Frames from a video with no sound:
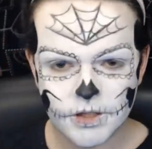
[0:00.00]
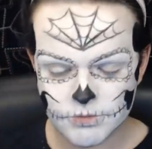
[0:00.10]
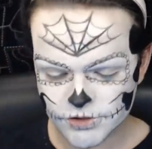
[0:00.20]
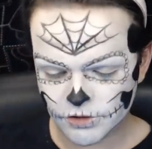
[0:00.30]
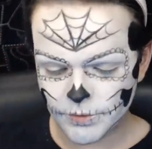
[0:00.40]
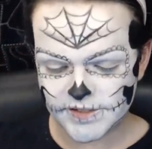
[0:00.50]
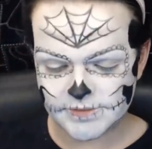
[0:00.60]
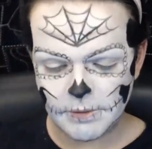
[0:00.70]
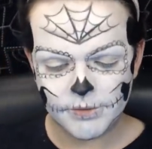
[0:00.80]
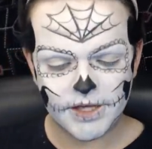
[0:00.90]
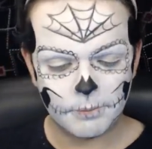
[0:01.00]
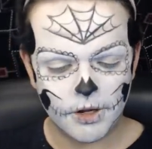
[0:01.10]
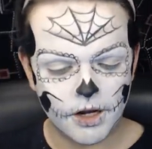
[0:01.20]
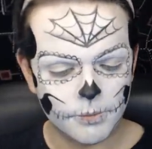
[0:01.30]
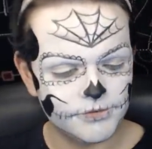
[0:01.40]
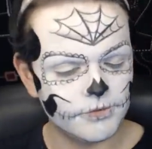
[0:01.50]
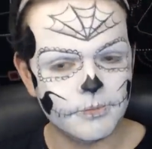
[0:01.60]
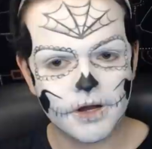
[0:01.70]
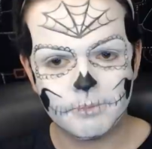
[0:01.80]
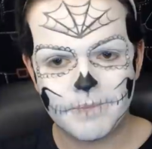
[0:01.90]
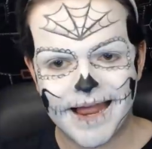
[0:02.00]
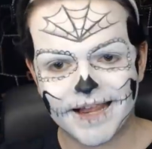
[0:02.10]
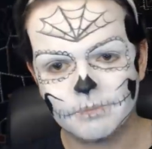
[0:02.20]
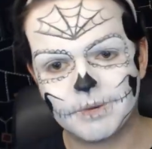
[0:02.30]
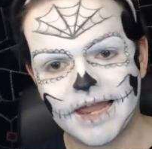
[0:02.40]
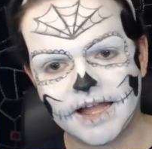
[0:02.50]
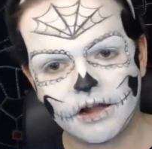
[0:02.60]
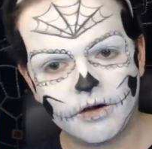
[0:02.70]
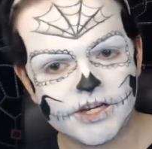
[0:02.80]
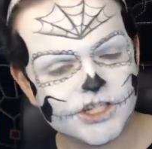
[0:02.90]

so I'm just going to quickly smoke up my eye with some MAC black